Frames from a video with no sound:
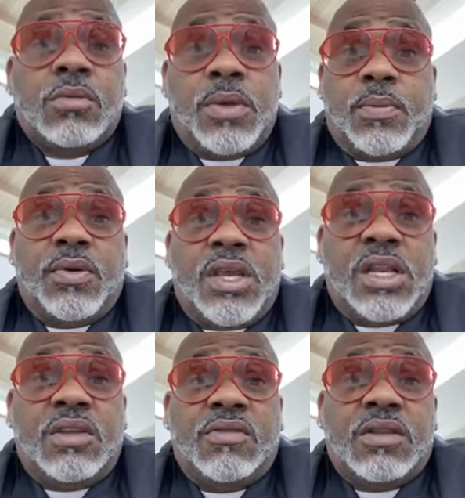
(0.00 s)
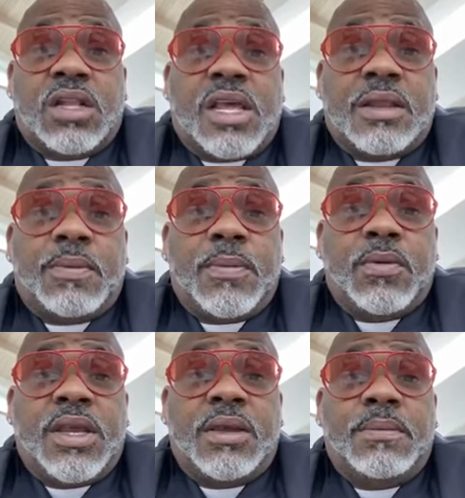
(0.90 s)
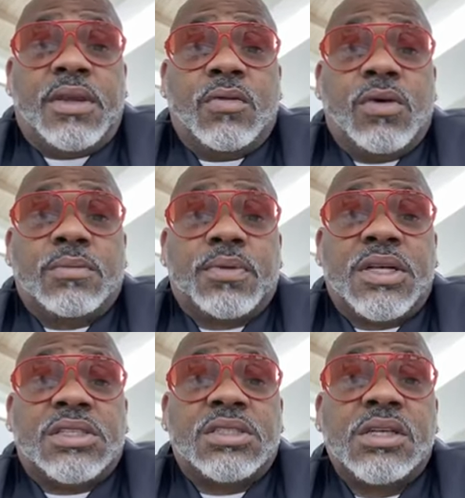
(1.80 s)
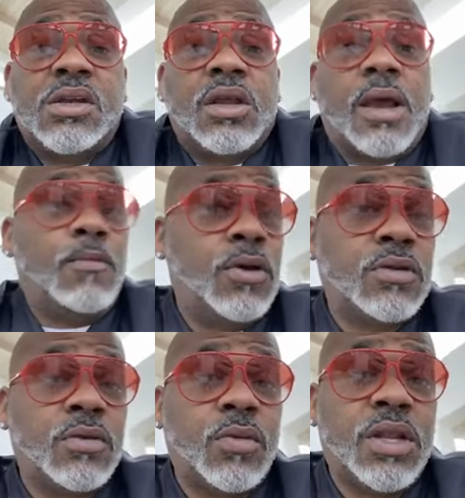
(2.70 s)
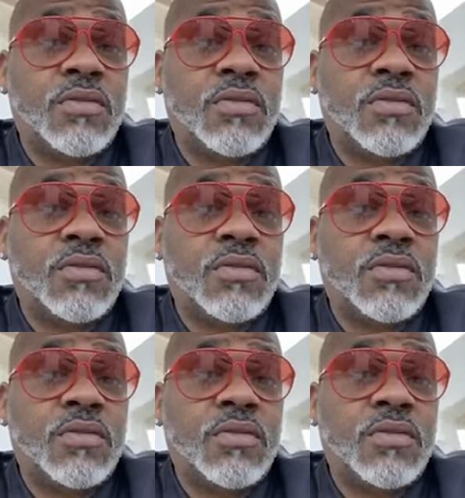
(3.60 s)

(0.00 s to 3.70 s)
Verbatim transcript: people can't even. A lot of people can't be in one place. I'm wondering what